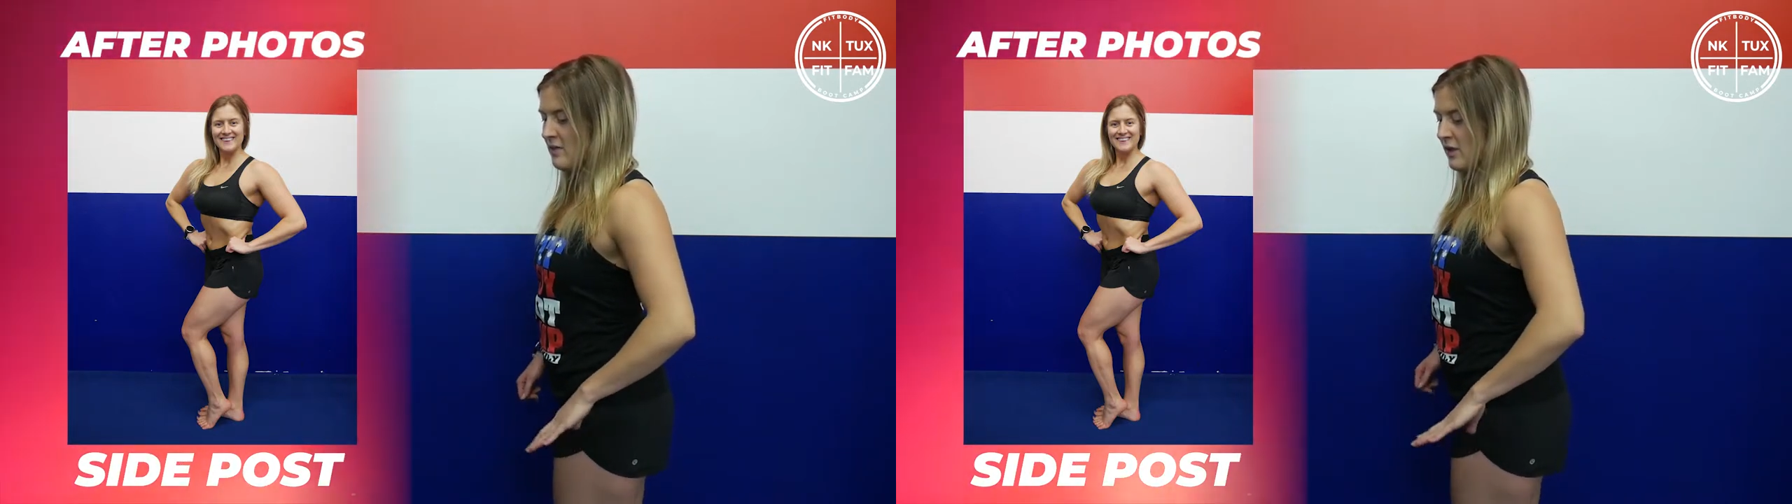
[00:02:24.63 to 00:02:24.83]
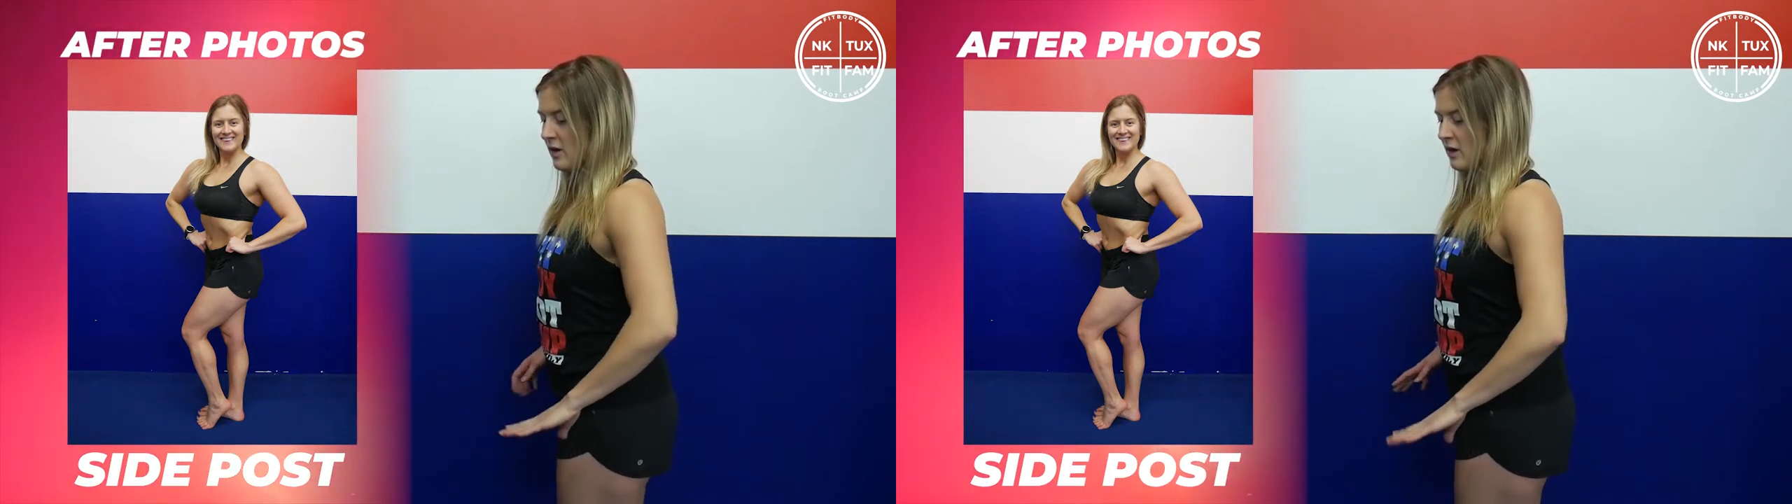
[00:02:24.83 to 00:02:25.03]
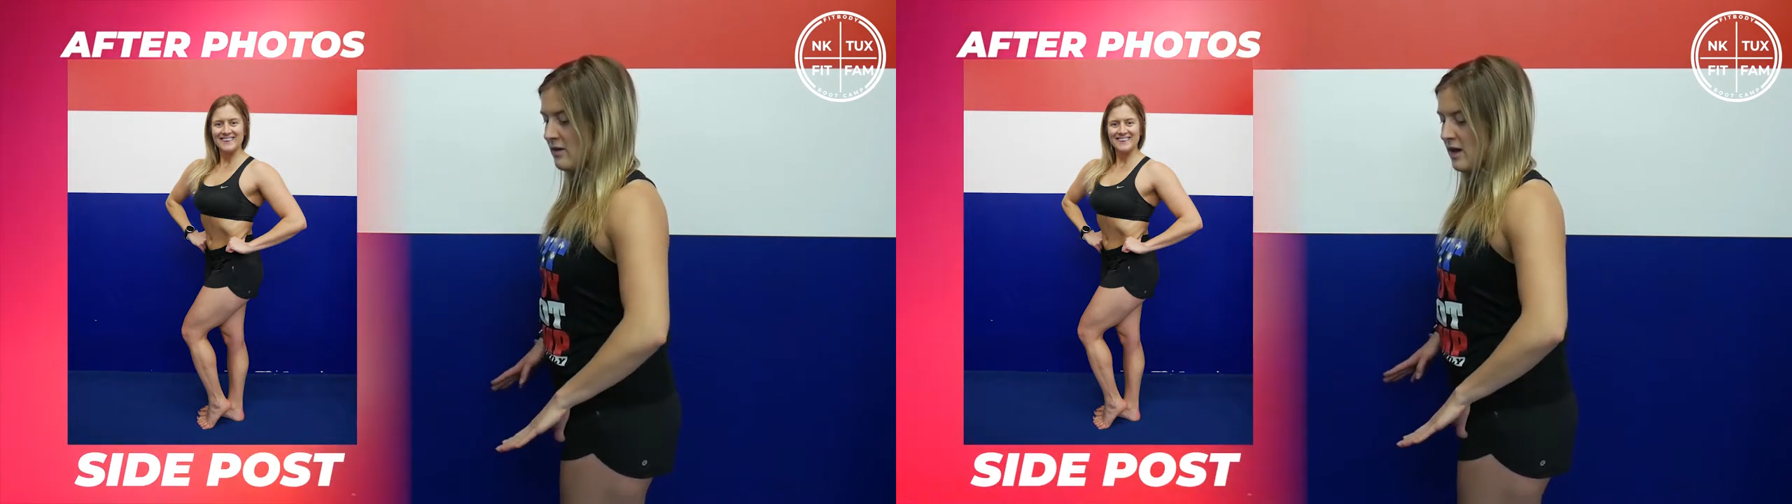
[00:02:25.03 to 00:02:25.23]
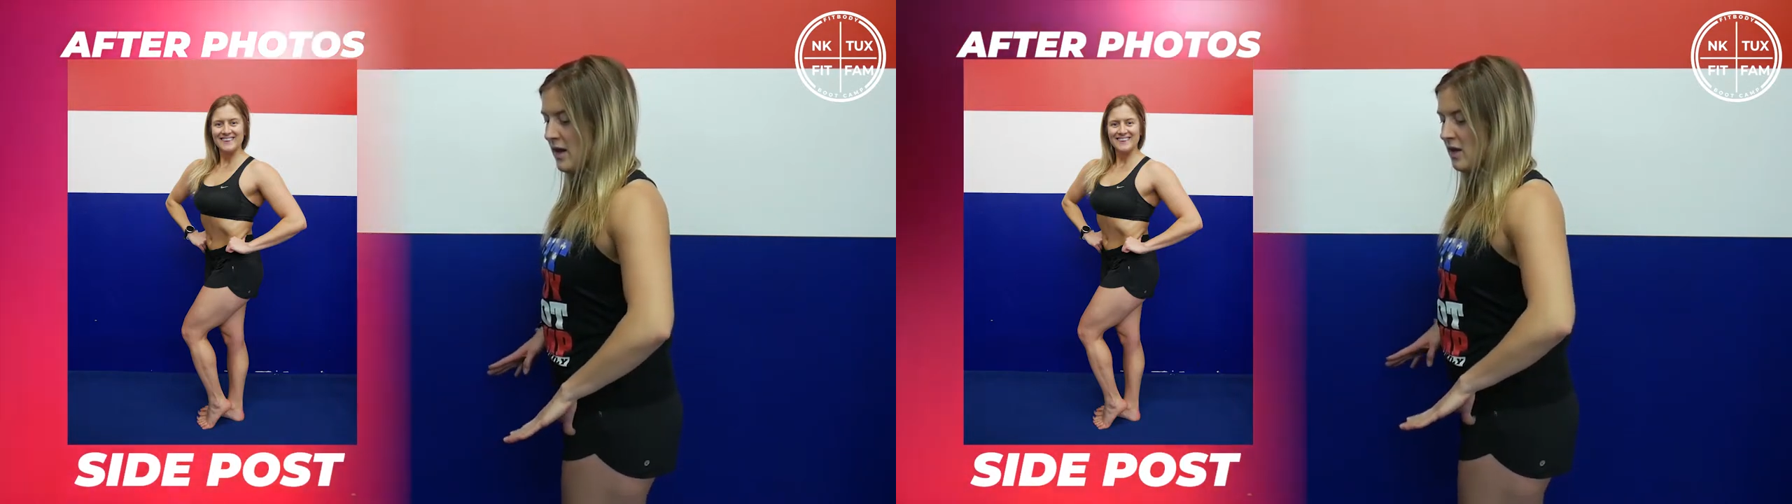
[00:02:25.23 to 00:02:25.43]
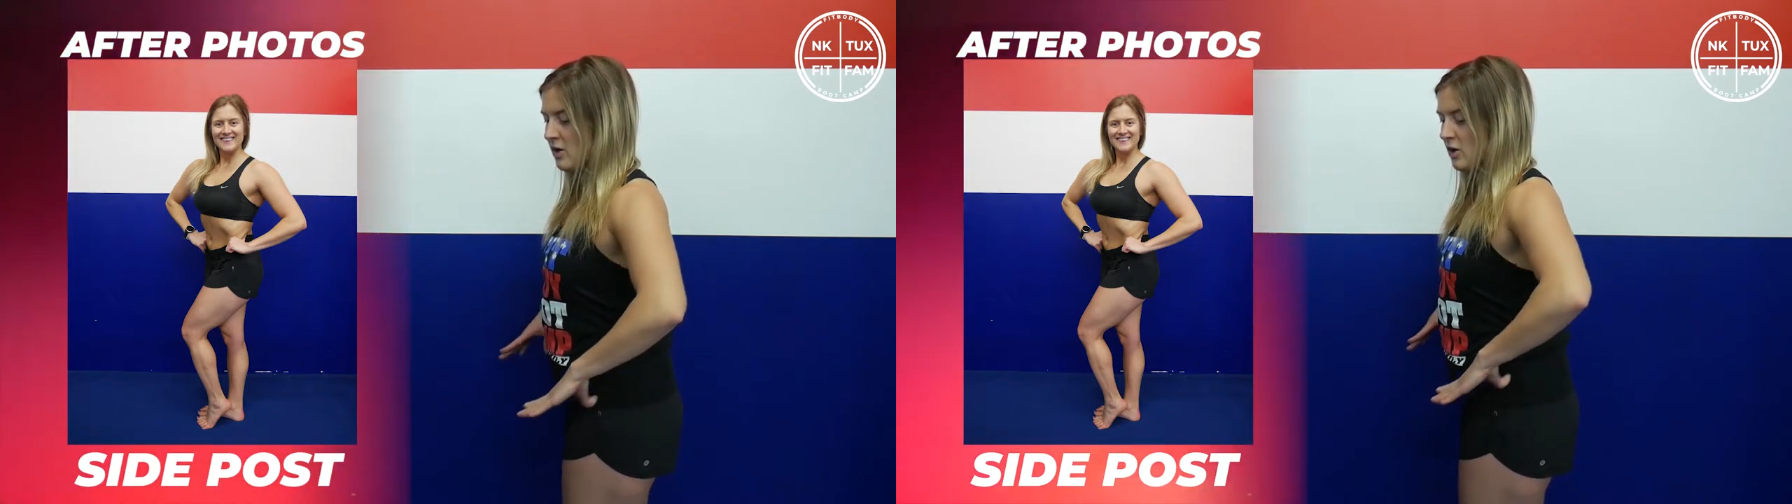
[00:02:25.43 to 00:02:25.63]
then you're gonna
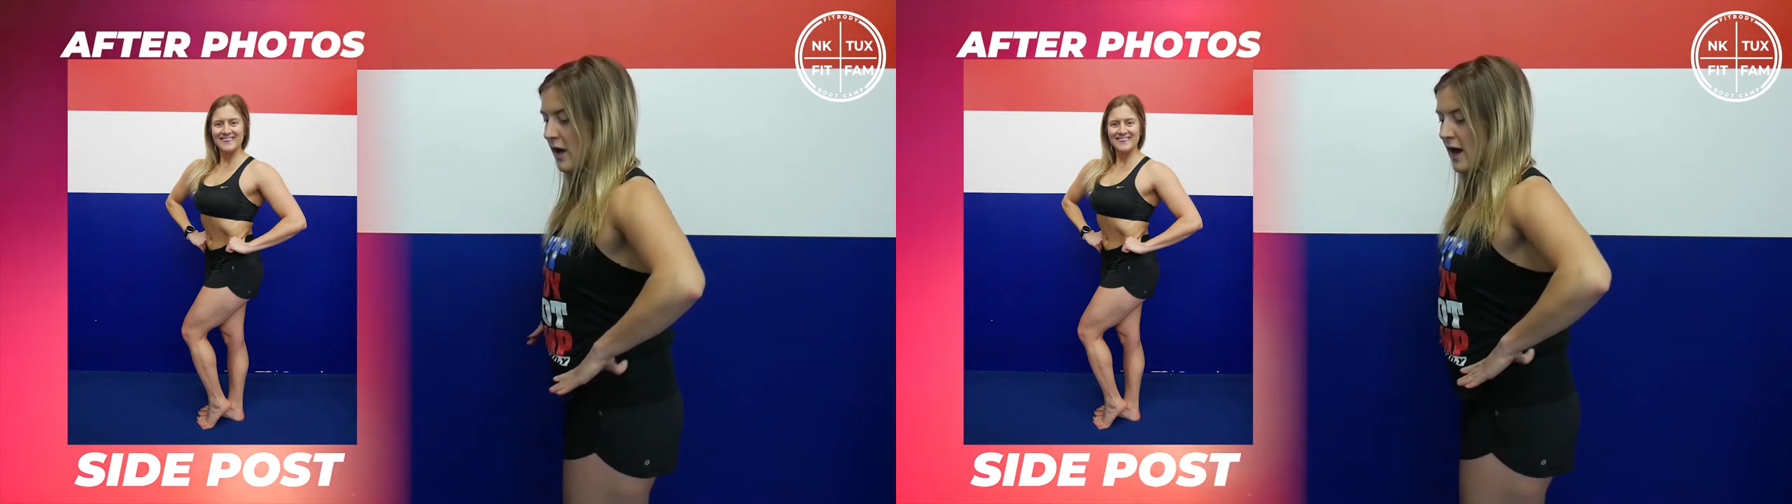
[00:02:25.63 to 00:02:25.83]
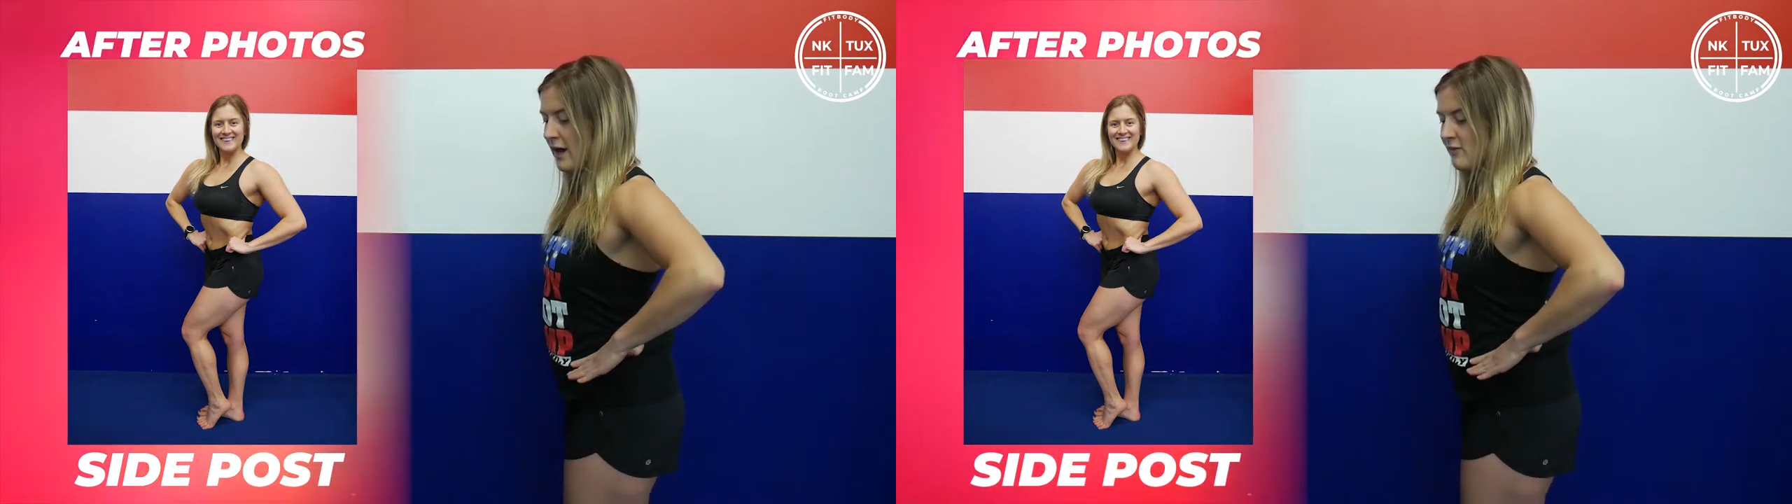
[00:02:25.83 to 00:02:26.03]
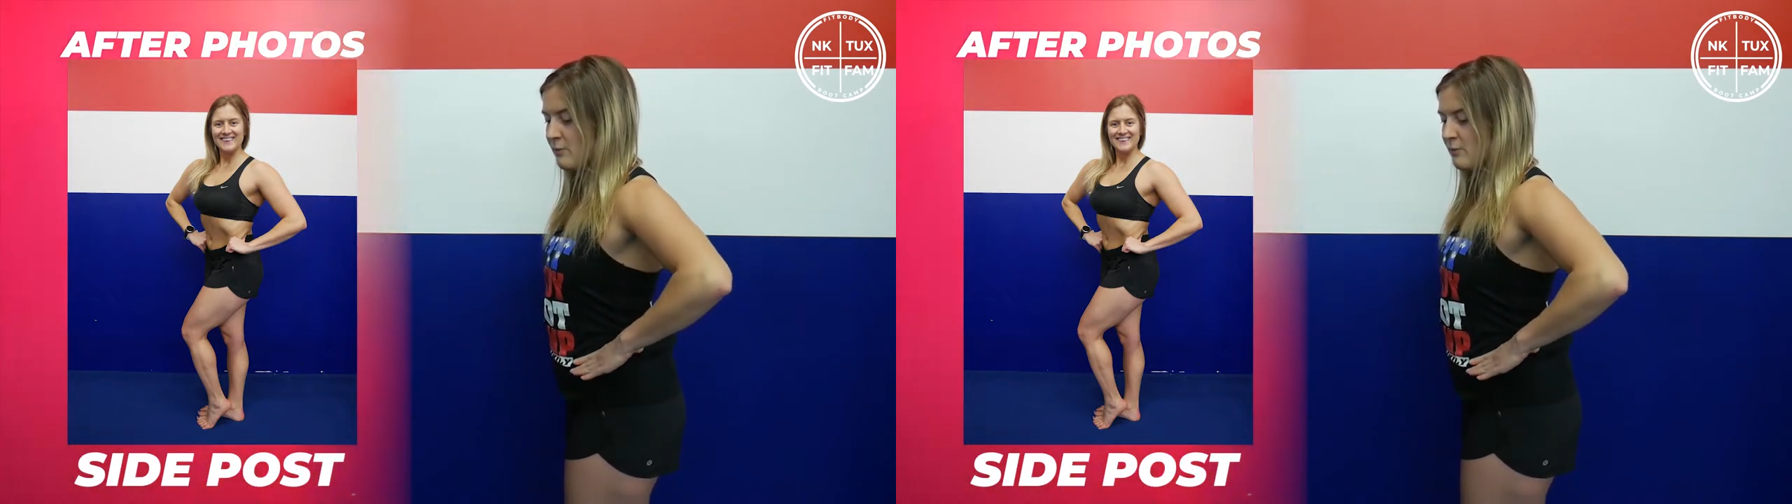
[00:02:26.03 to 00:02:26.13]
take your hands,